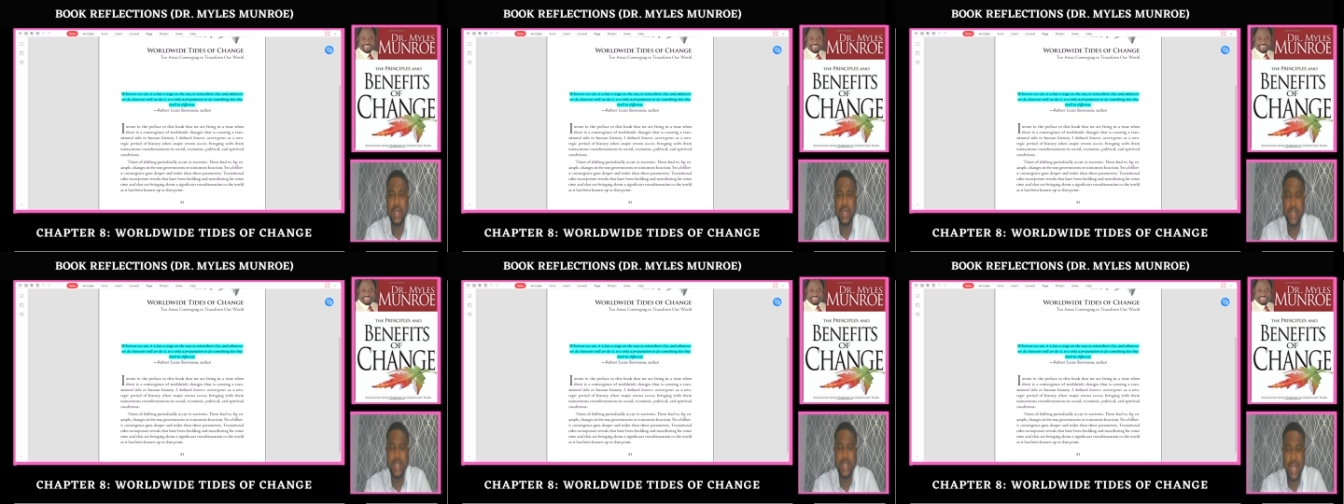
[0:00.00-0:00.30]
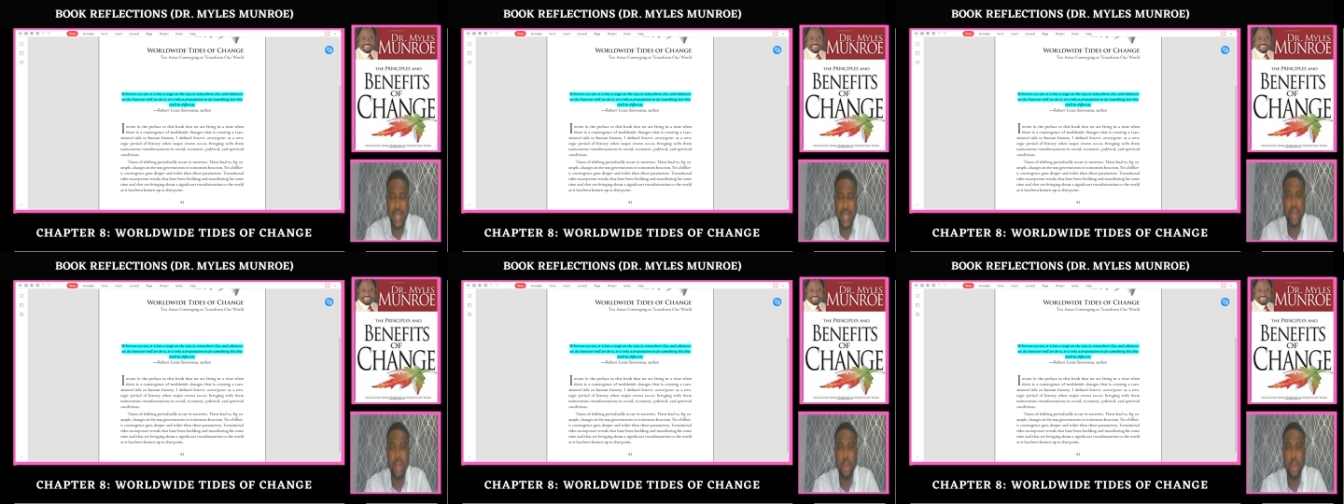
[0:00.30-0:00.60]

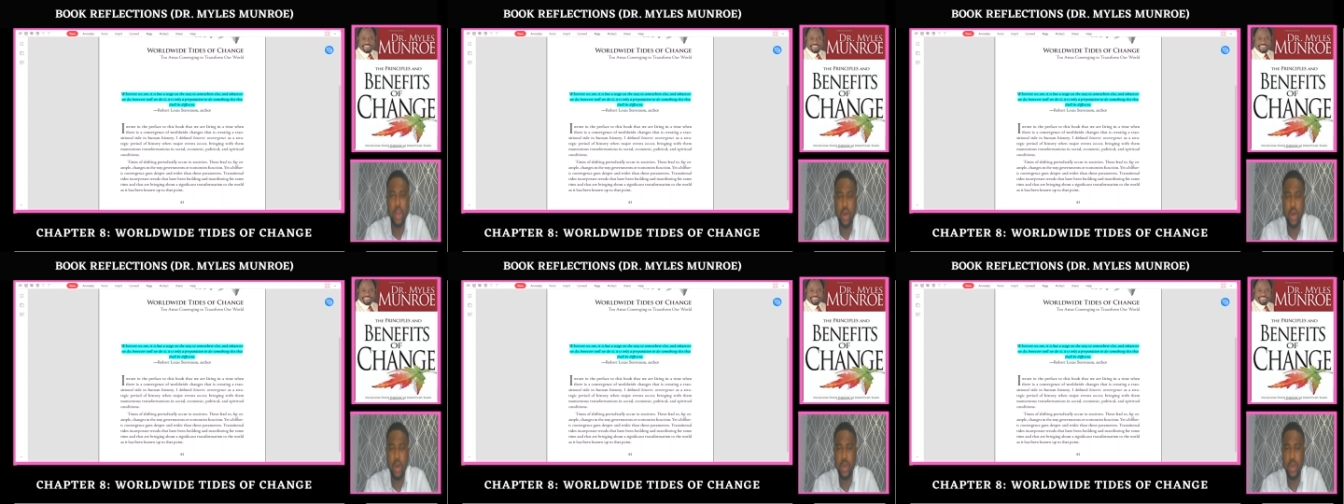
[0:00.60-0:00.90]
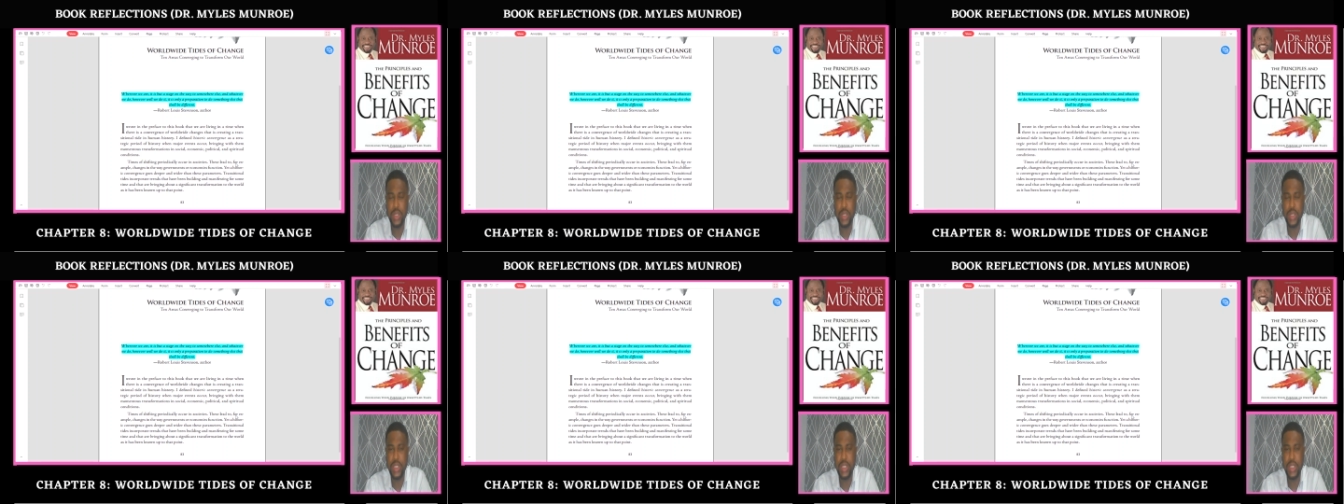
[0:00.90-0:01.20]

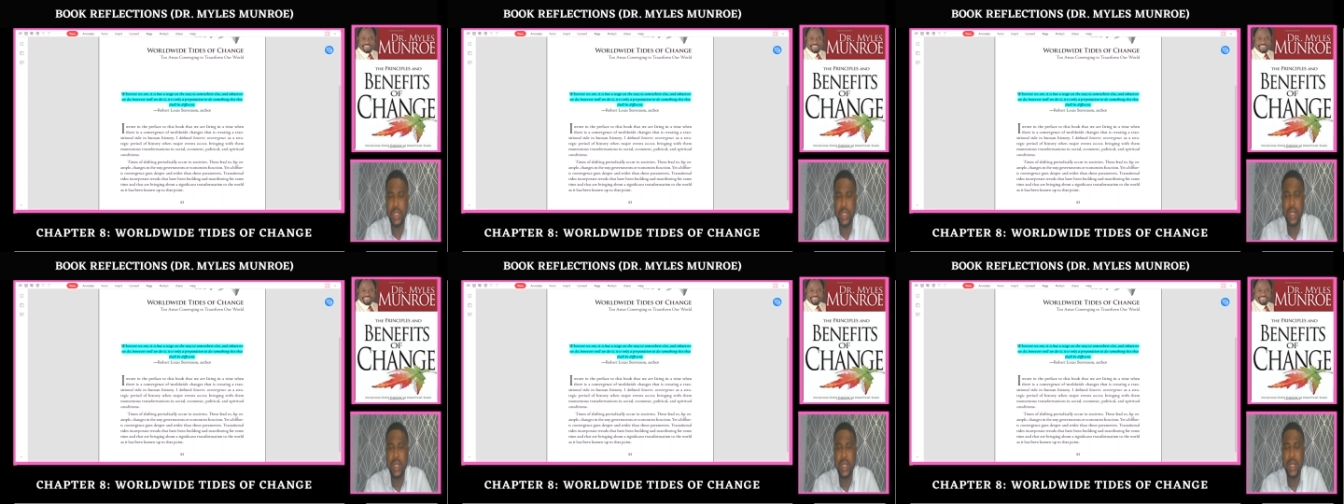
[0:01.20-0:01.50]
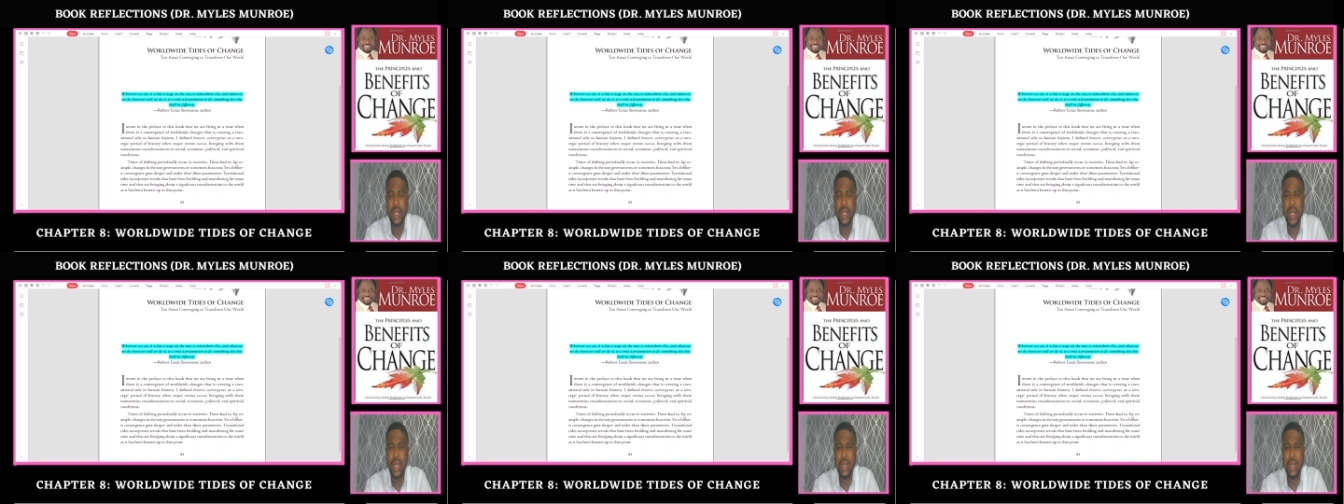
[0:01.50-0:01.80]
technology
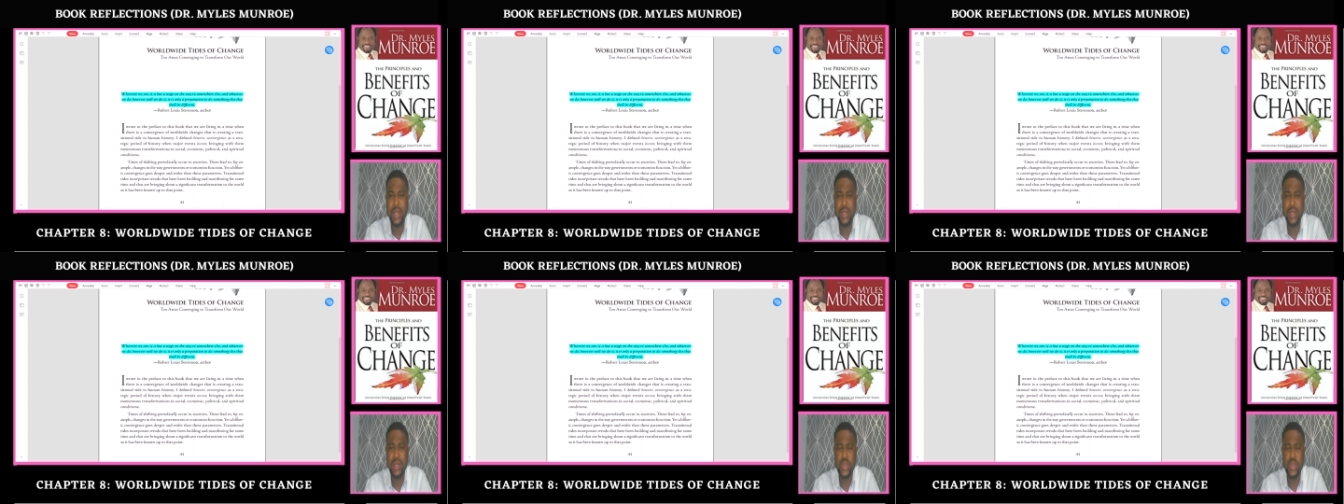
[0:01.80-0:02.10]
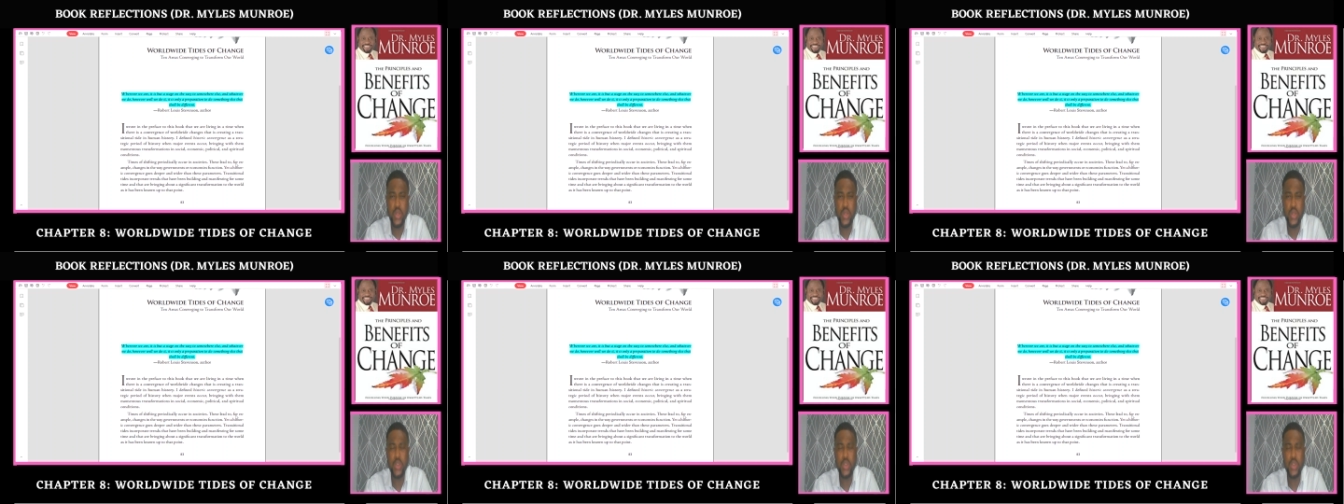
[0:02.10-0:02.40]
and the
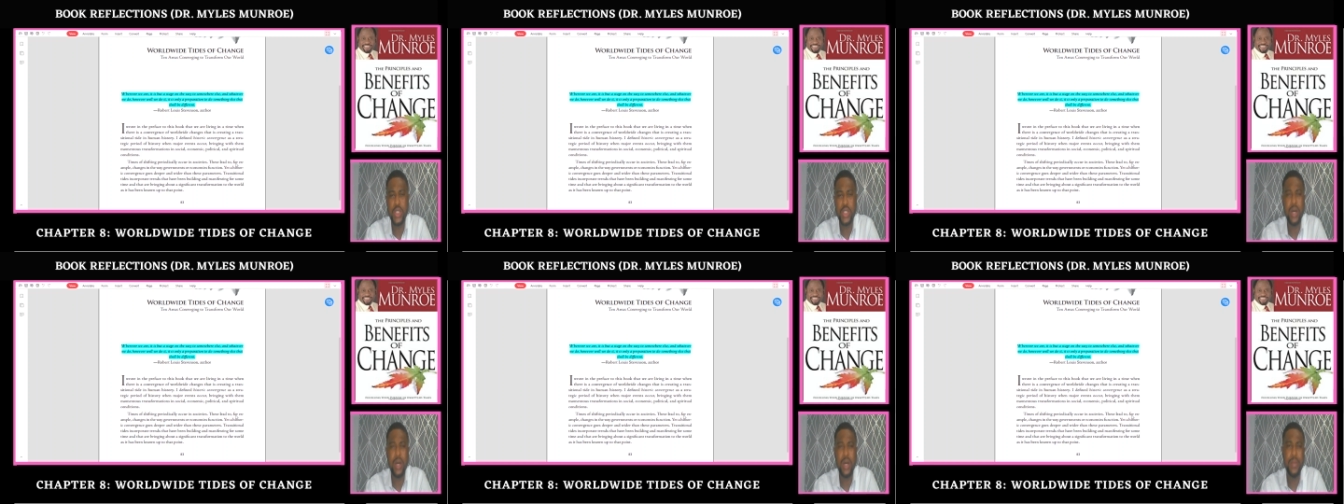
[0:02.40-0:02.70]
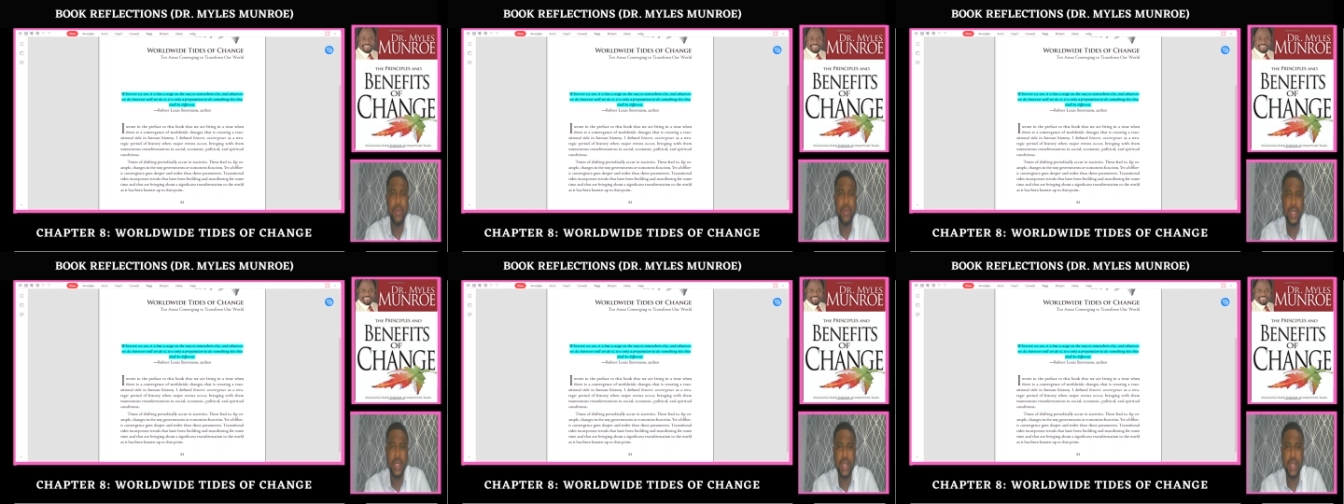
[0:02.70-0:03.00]
social
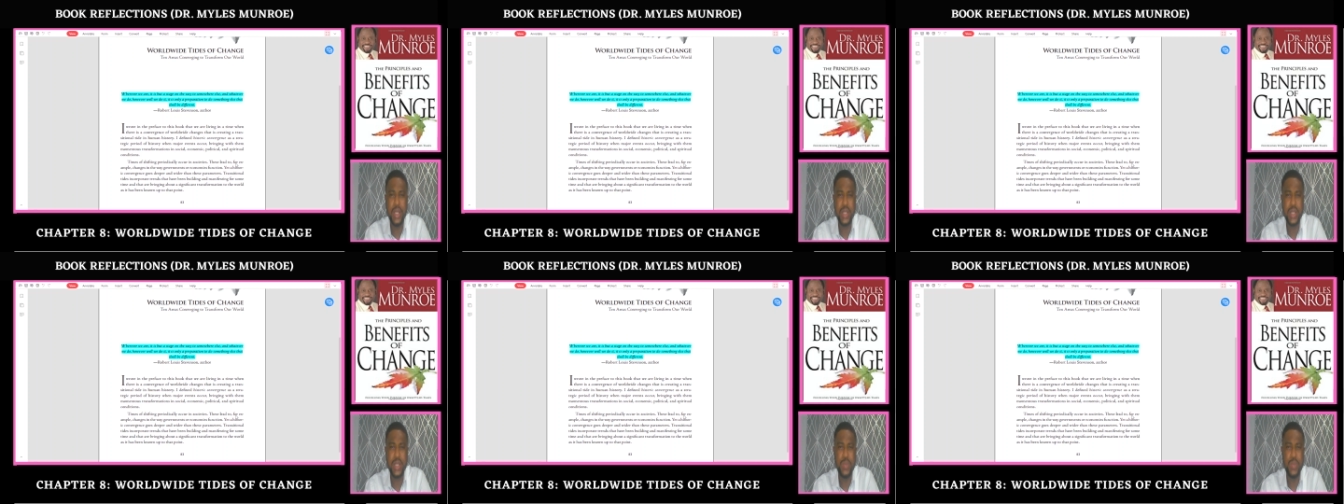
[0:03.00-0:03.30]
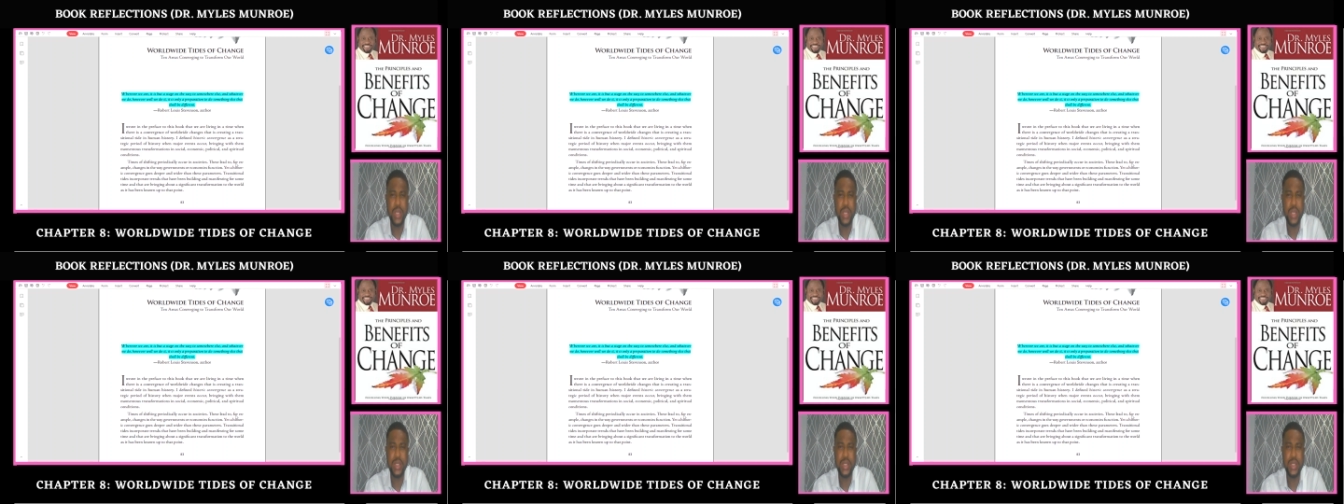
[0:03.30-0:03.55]
media space.